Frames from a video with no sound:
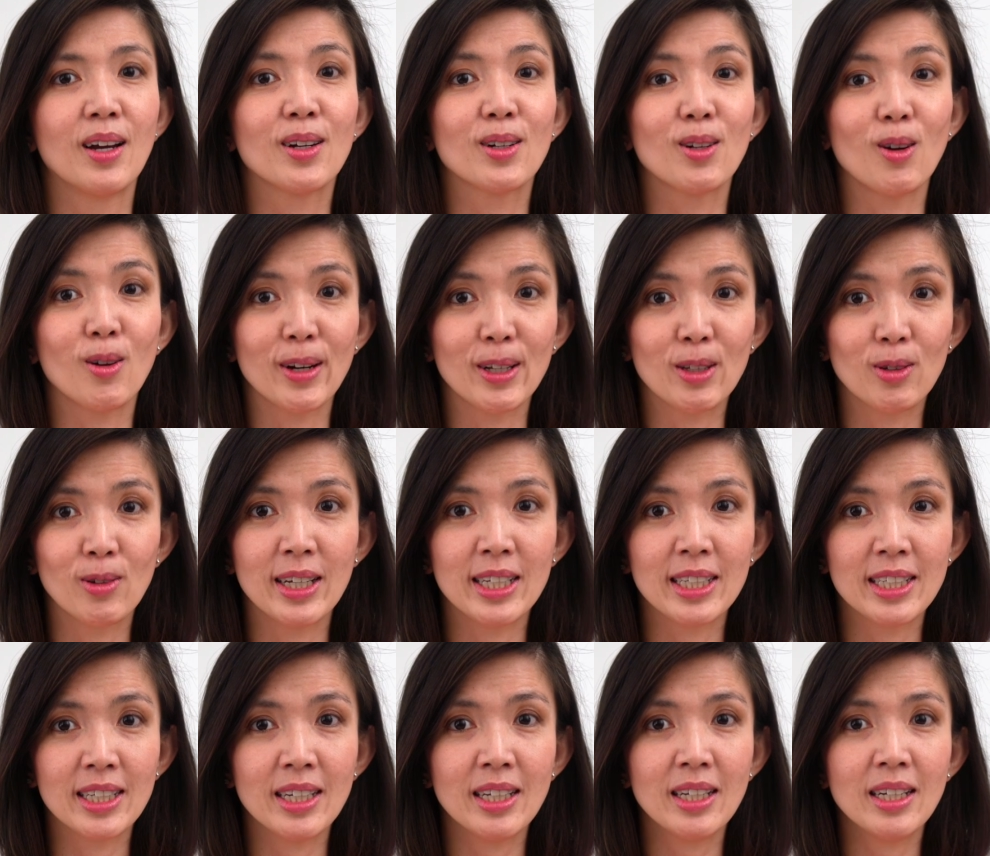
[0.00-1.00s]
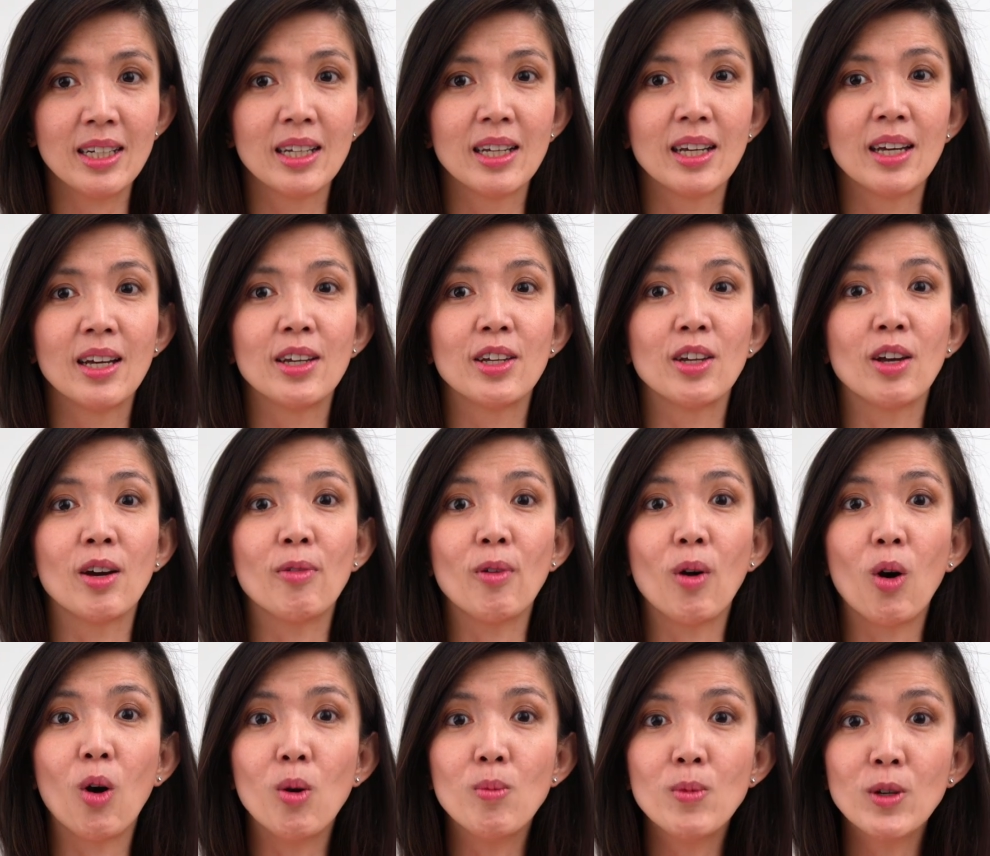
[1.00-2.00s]
Congratulations, you have
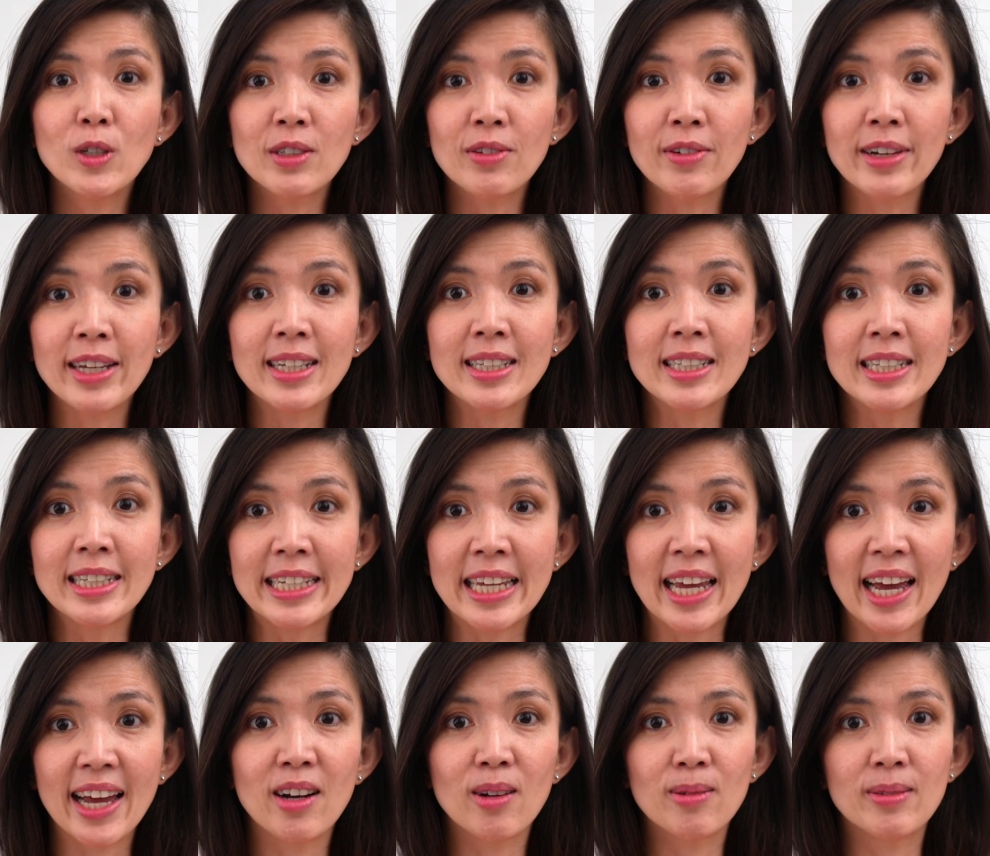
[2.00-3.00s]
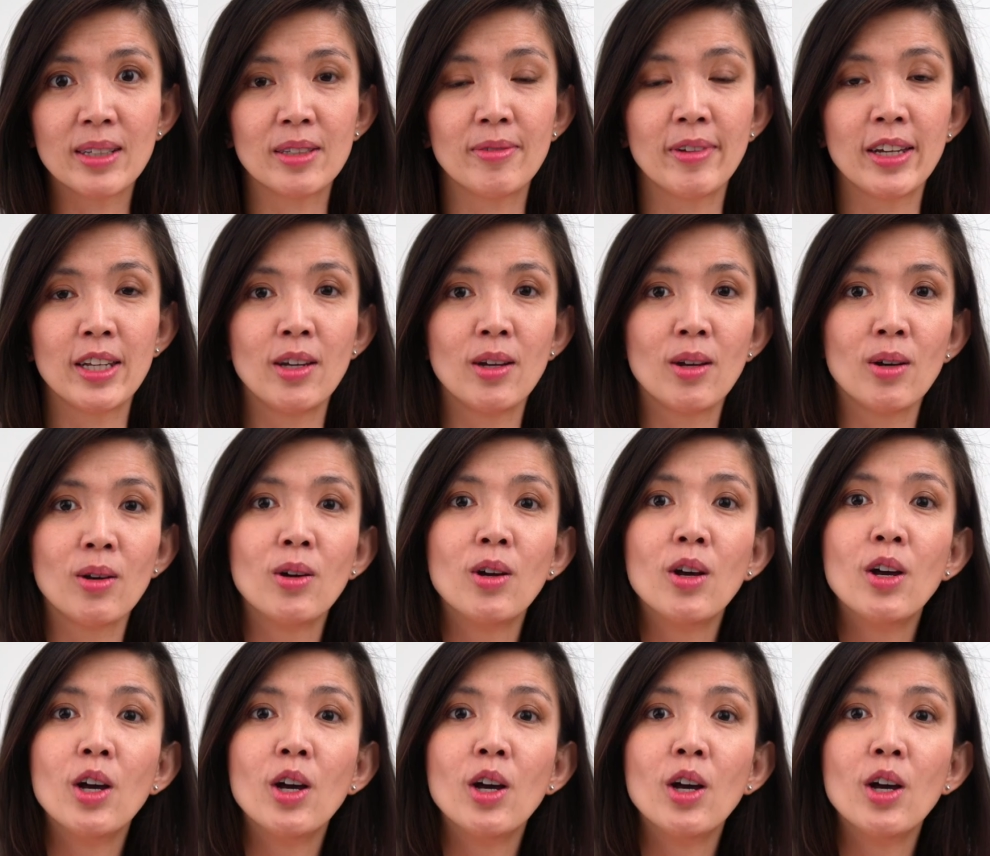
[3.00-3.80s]
almost reached the end of this video.